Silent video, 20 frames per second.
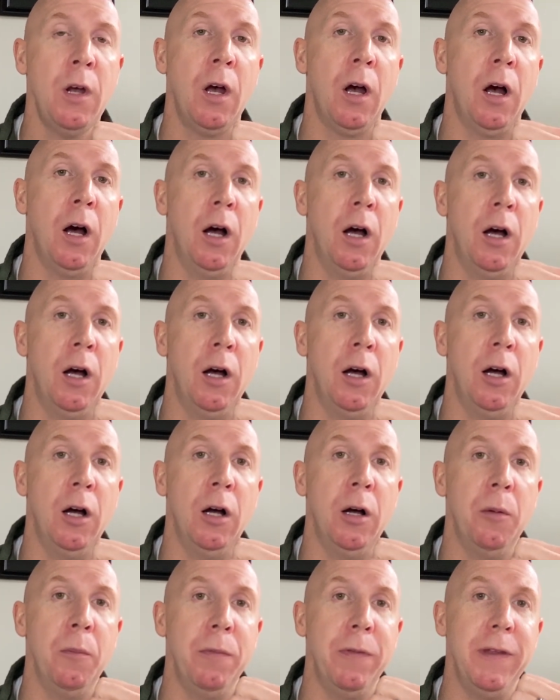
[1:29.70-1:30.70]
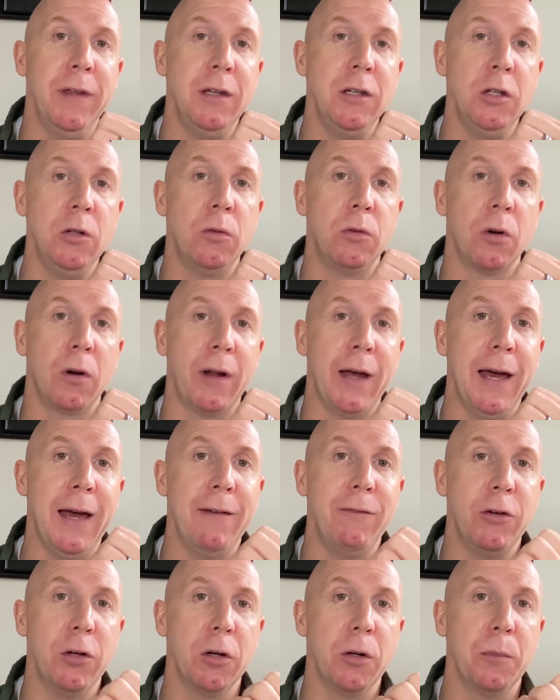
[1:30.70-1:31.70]
Then you're going to
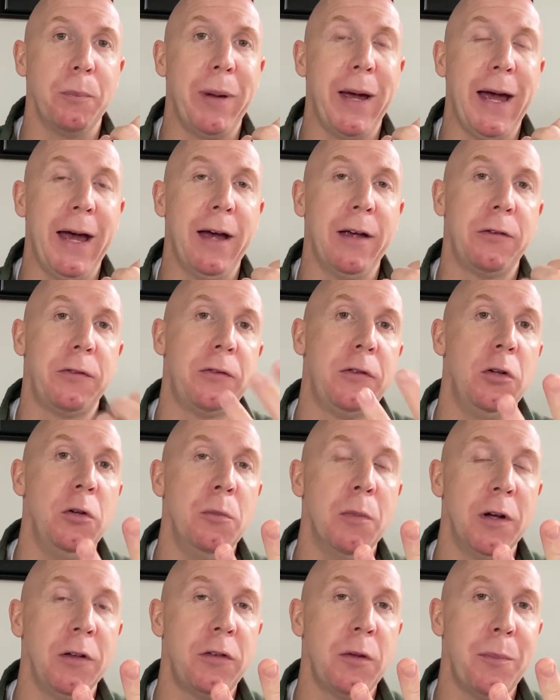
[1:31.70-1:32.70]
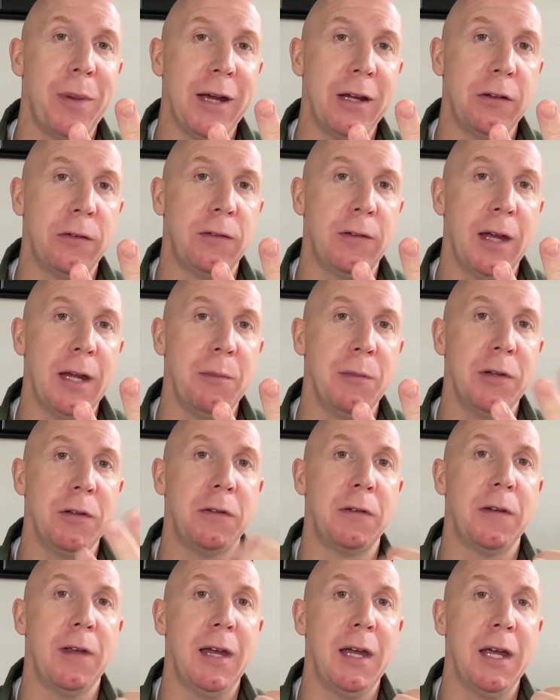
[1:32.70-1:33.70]
have your past 2 months of bank
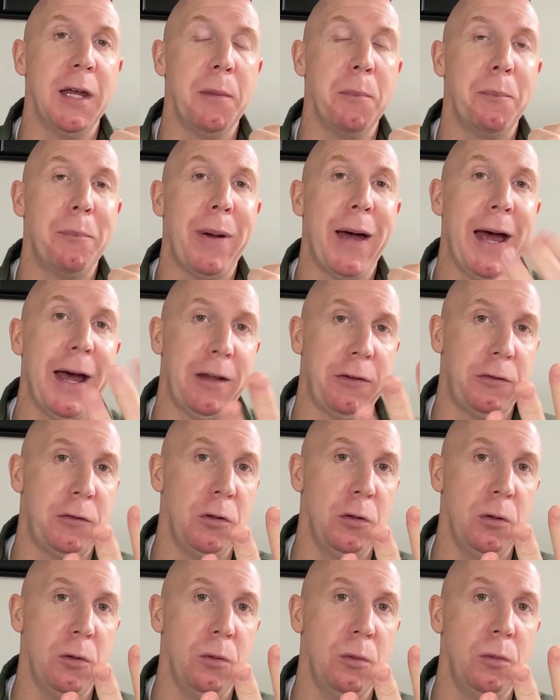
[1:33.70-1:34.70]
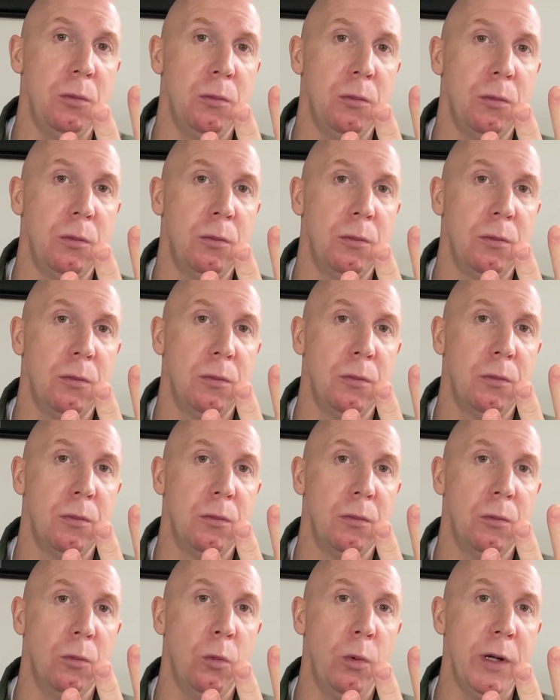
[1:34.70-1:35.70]
statements and past 2
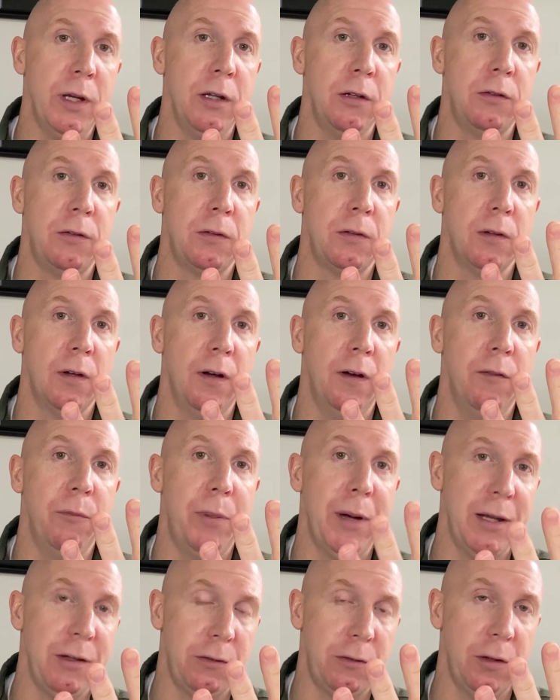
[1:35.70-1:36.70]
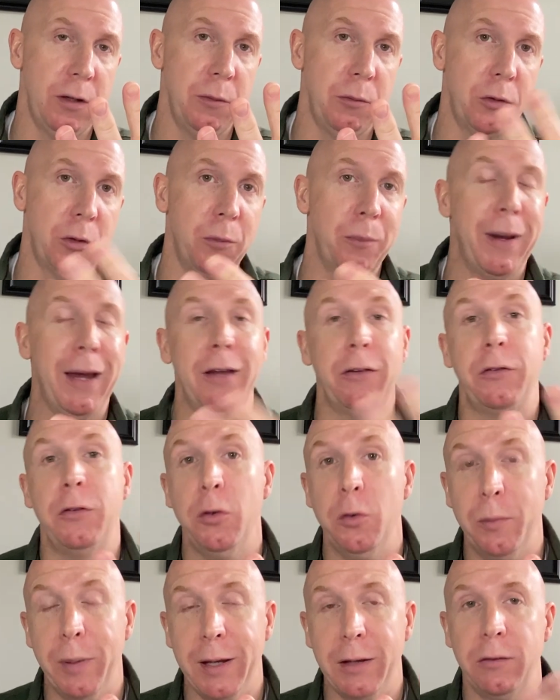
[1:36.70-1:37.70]
weeks of pay stubs, or past
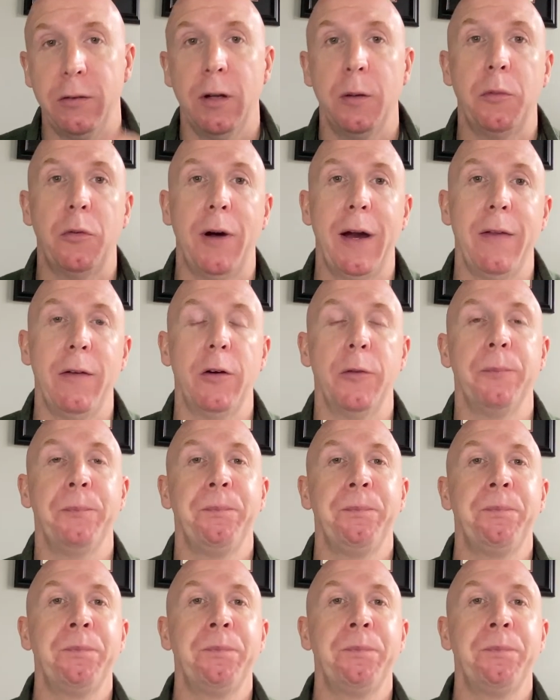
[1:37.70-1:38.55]
two pay stubs rather.